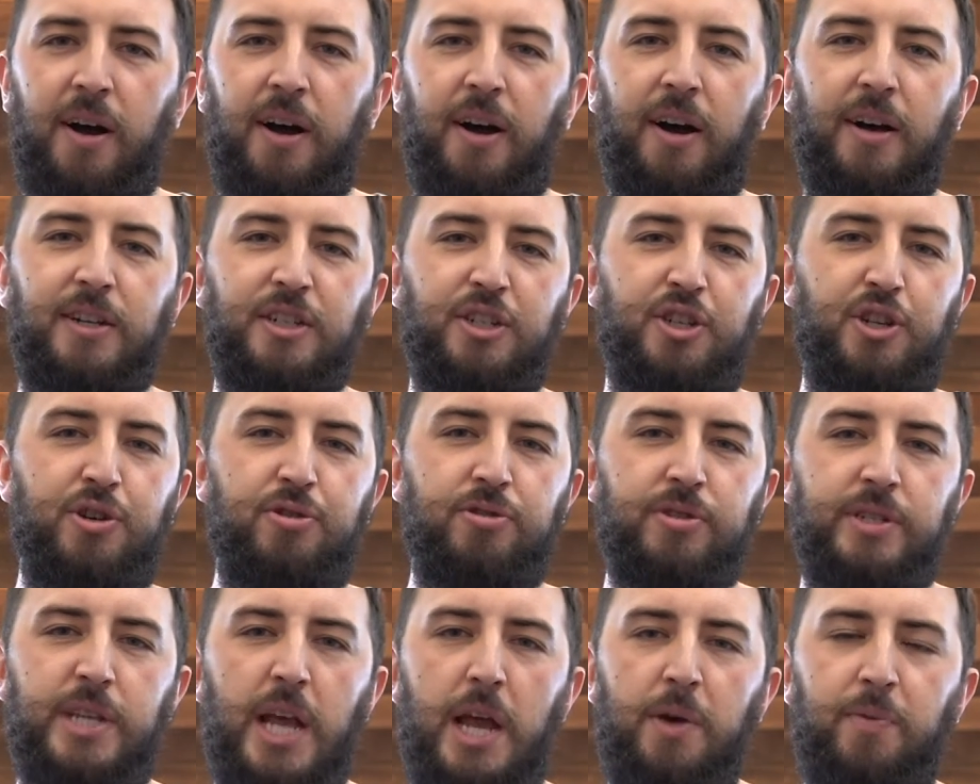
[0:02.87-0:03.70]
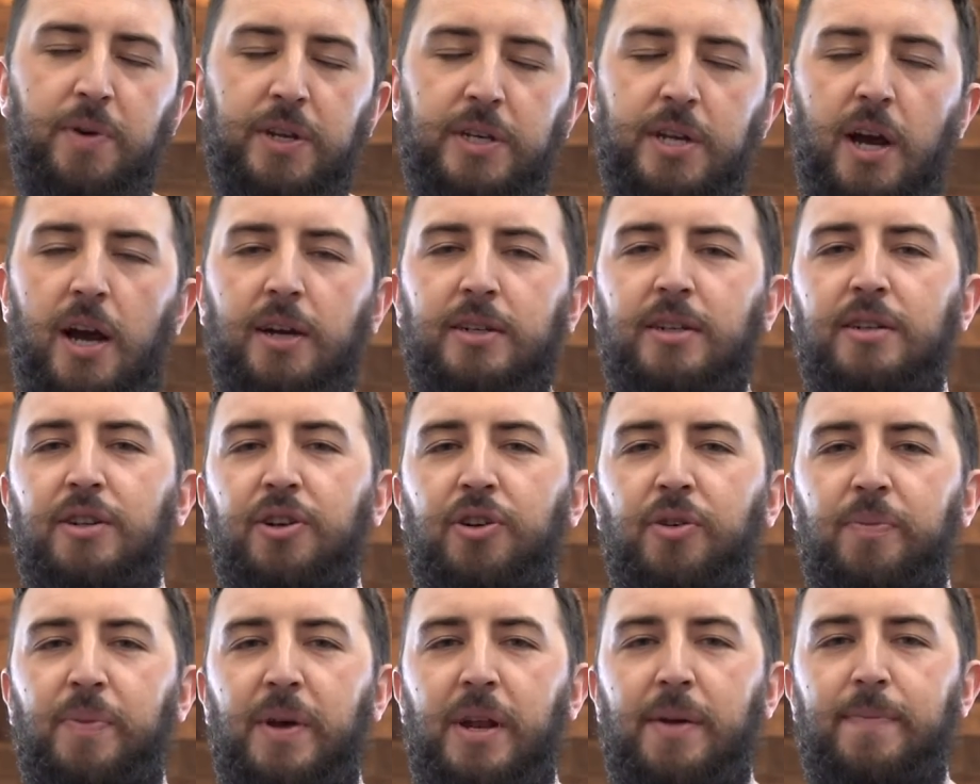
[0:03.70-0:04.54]
On Tuesday, we talked a
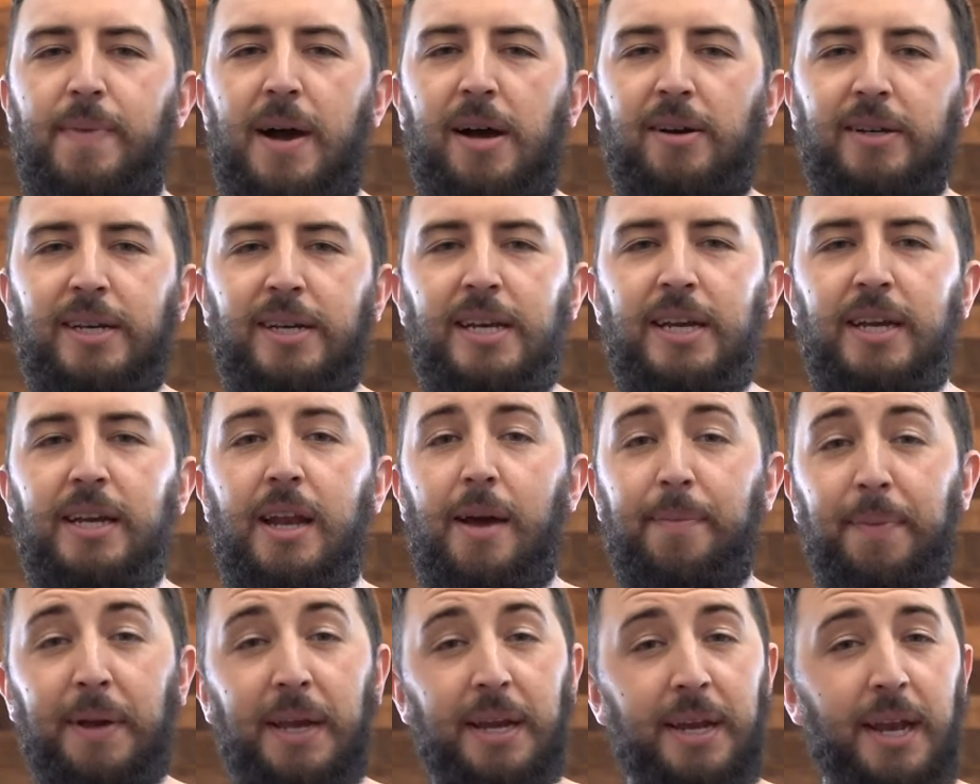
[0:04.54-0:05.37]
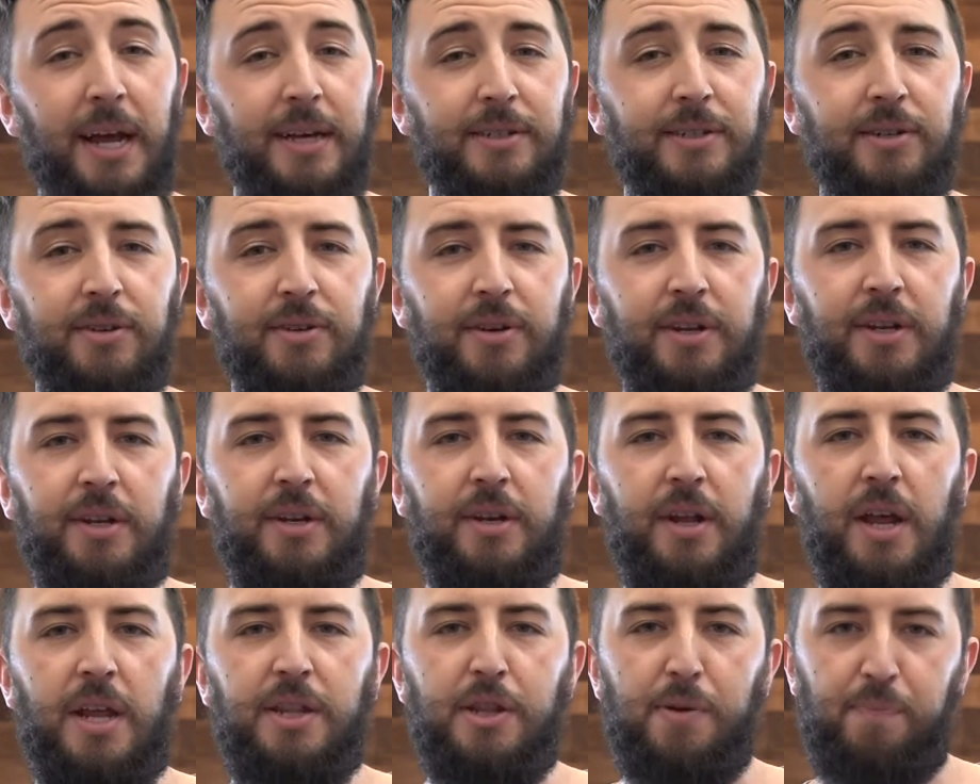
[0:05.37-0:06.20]
little bit about King Nebuchadnezzar
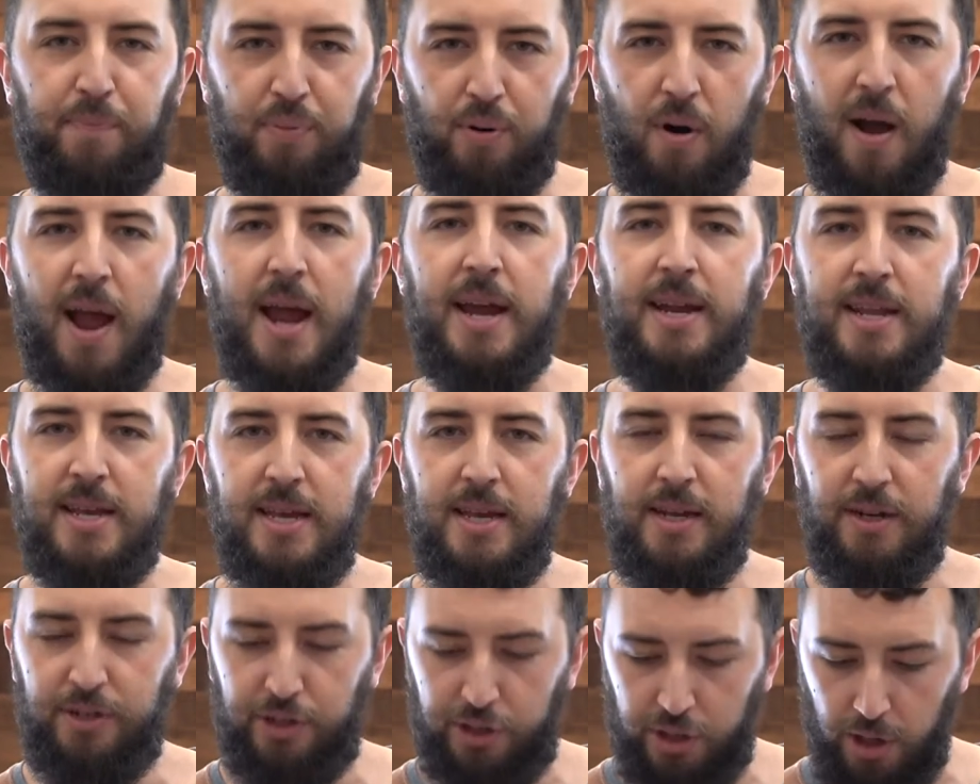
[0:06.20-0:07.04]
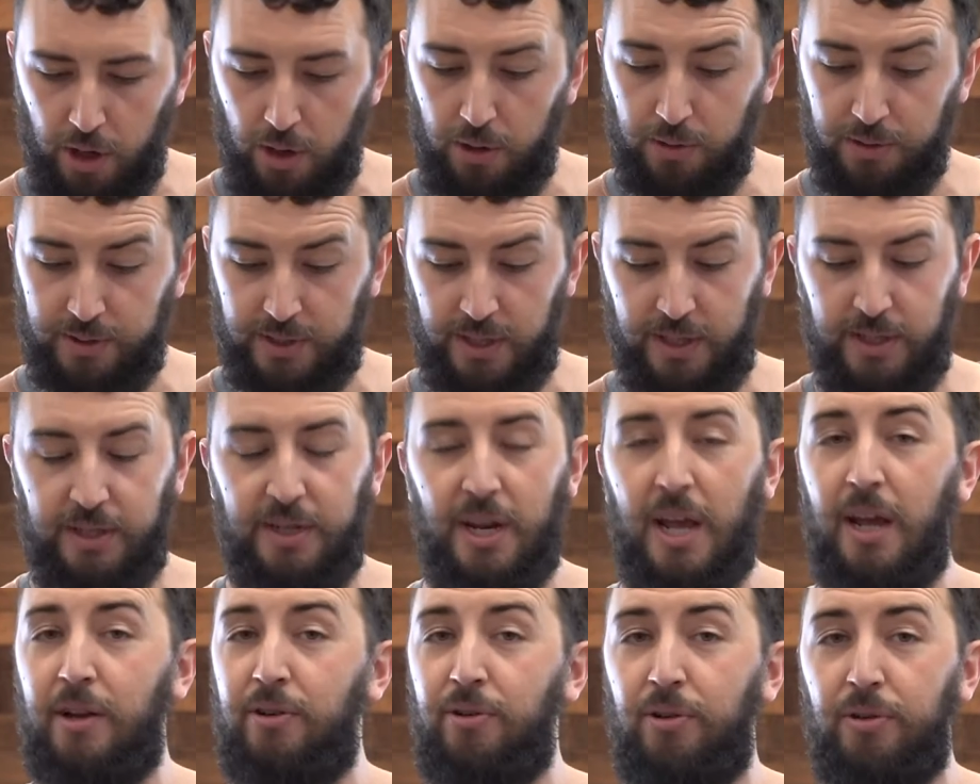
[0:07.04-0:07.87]
and the pride he shows in
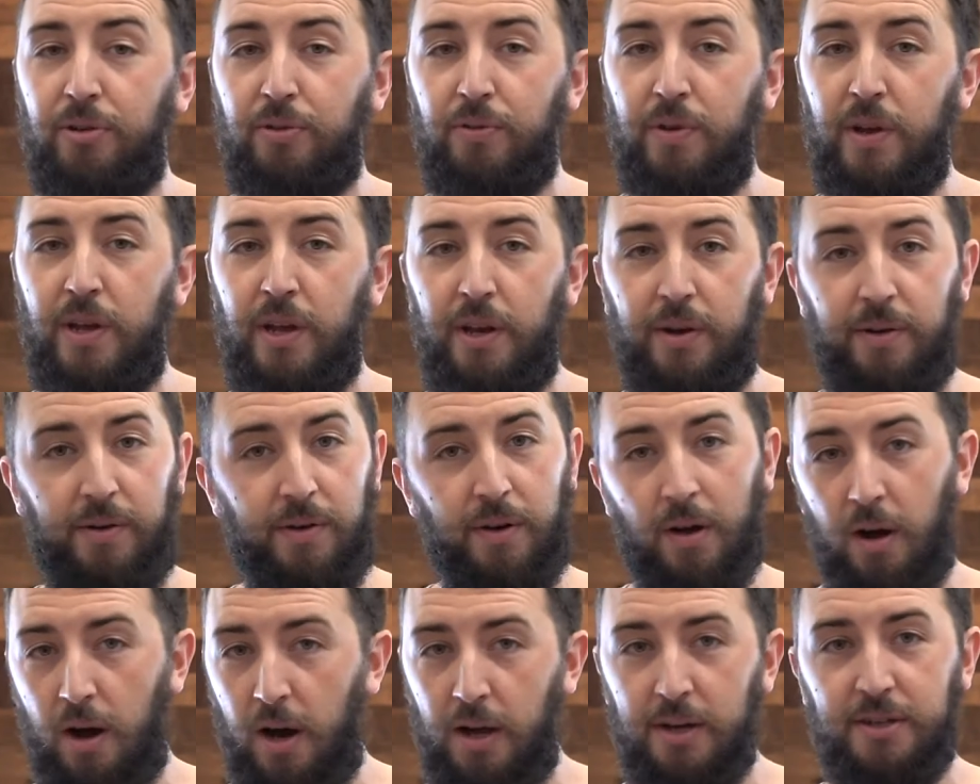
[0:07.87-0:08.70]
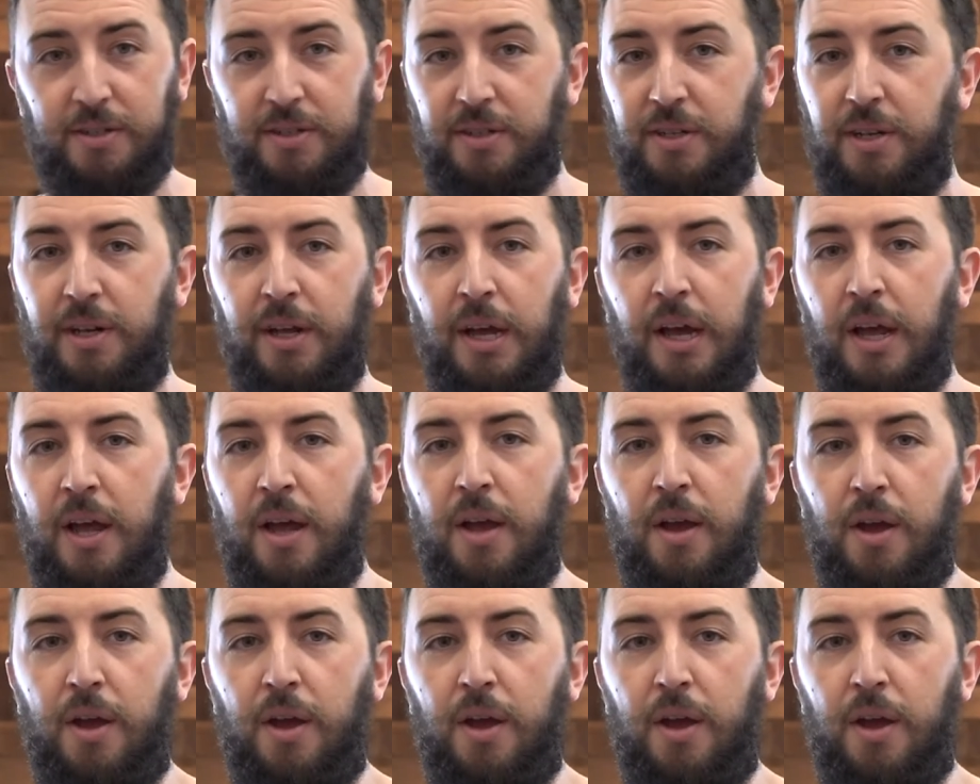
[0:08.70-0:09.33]
Daniel 3, and honestly,